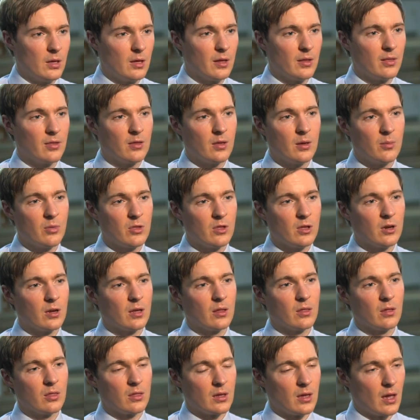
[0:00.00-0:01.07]
It seems today
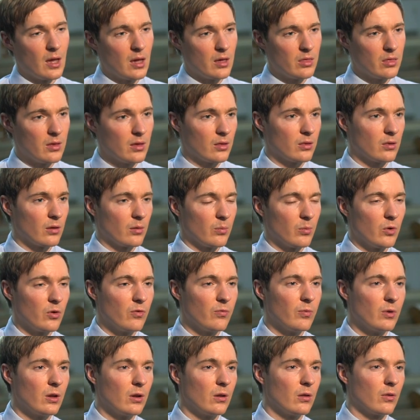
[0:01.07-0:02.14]
that the atheistic
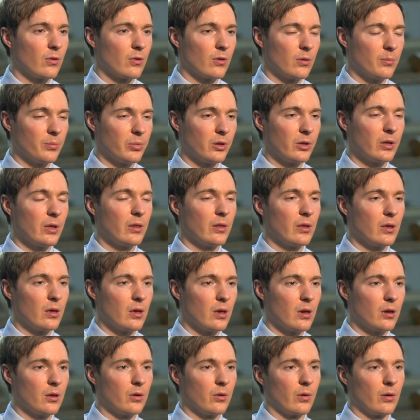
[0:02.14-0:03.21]
movement is completely
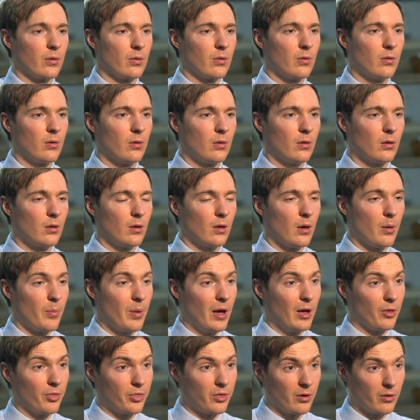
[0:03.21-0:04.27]
ignorant
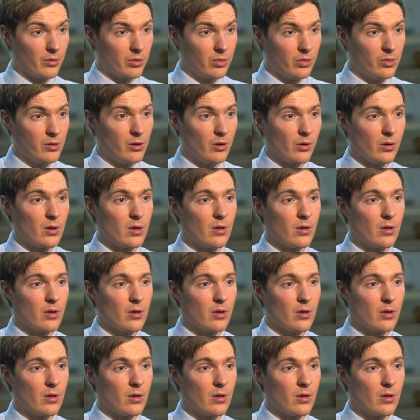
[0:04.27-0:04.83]
about their theory